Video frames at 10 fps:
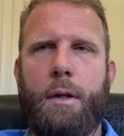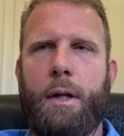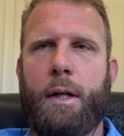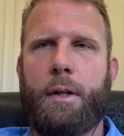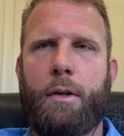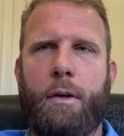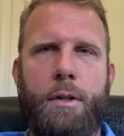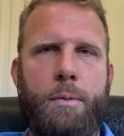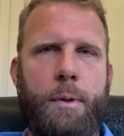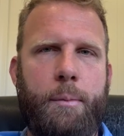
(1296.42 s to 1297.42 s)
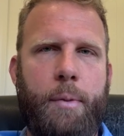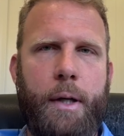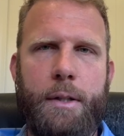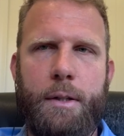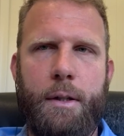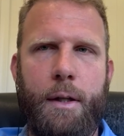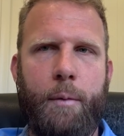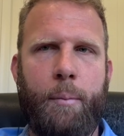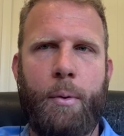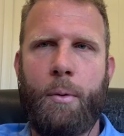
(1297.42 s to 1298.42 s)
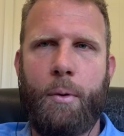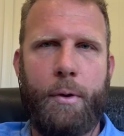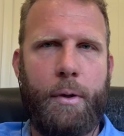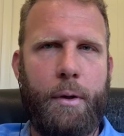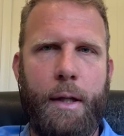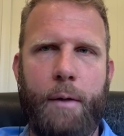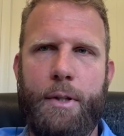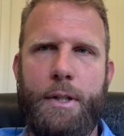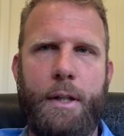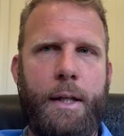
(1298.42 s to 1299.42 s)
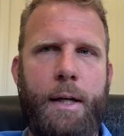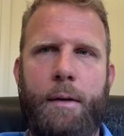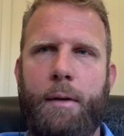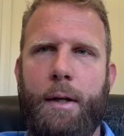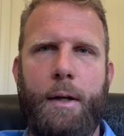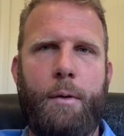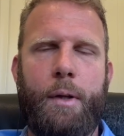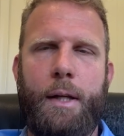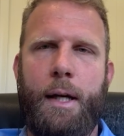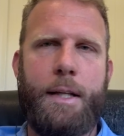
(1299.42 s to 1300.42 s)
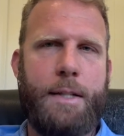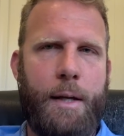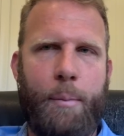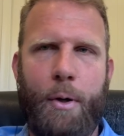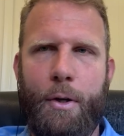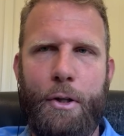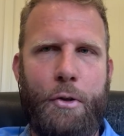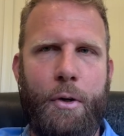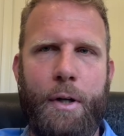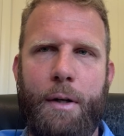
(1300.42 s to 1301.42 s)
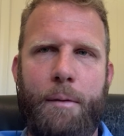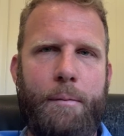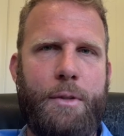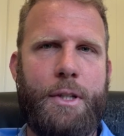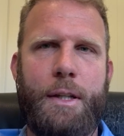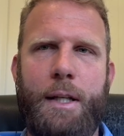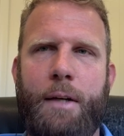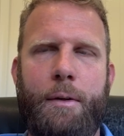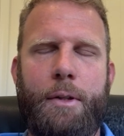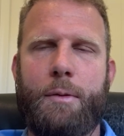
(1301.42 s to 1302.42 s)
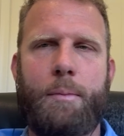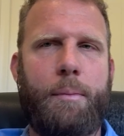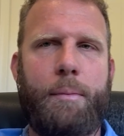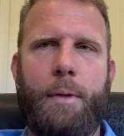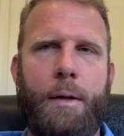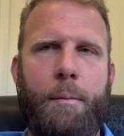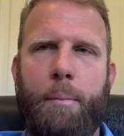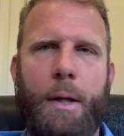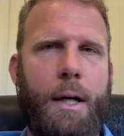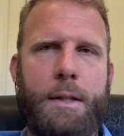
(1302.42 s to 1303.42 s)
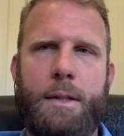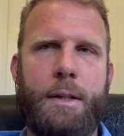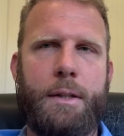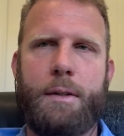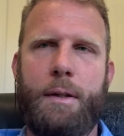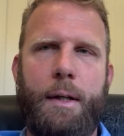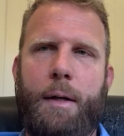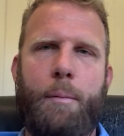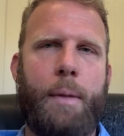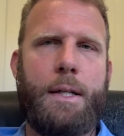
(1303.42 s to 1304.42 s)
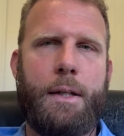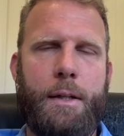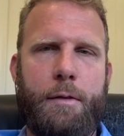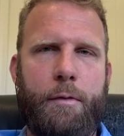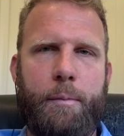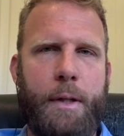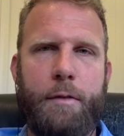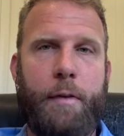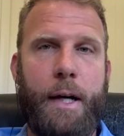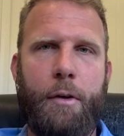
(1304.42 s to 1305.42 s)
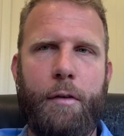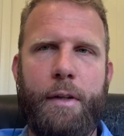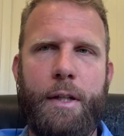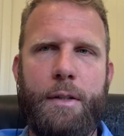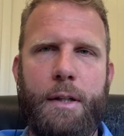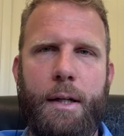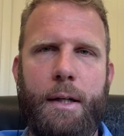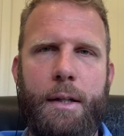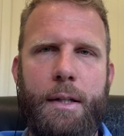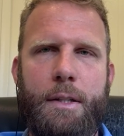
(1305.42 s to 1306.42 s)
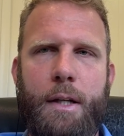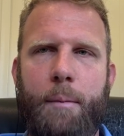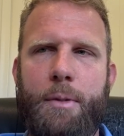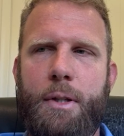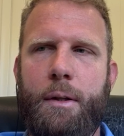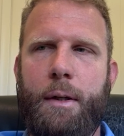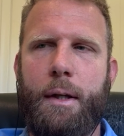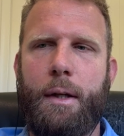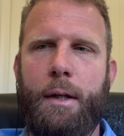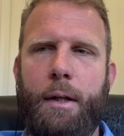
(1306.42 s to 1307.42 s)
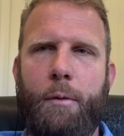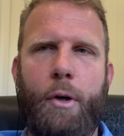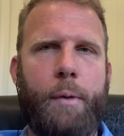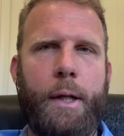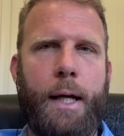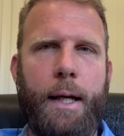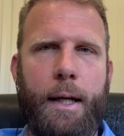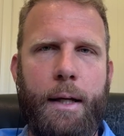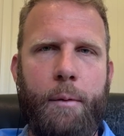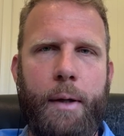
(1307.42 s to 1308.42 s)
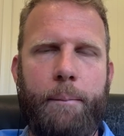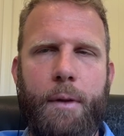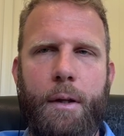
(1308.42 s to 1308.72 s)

The guys were depressed, they were bored, they were sitting there with their hands in their pocket trying to sit there and just blast this meat and this fat off these tubs, and they weren't really getting anywhere.